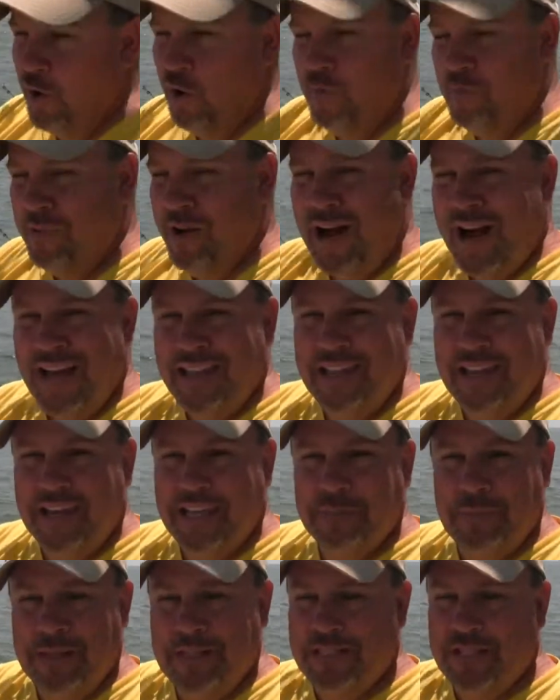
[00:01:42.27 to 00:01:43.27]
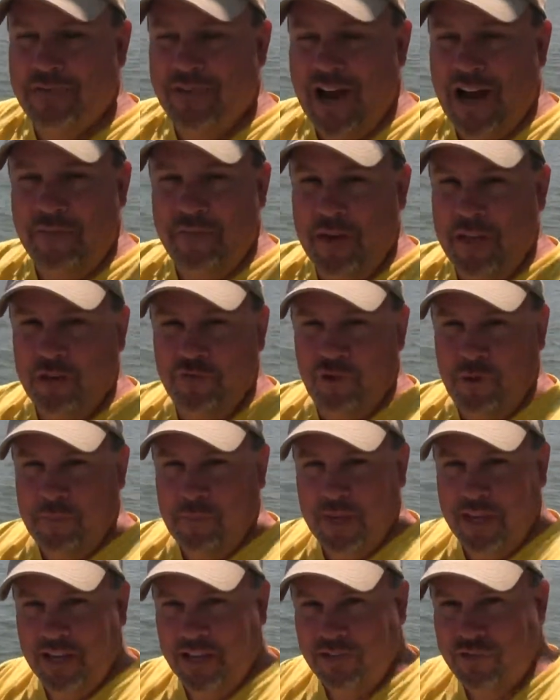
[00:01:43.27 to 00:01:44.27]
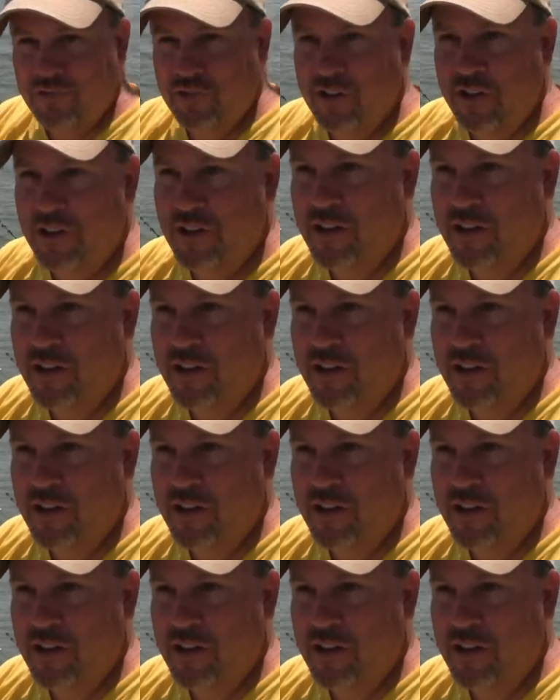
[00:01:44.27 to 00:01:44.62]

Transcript: don't buy the expensive IV drip things.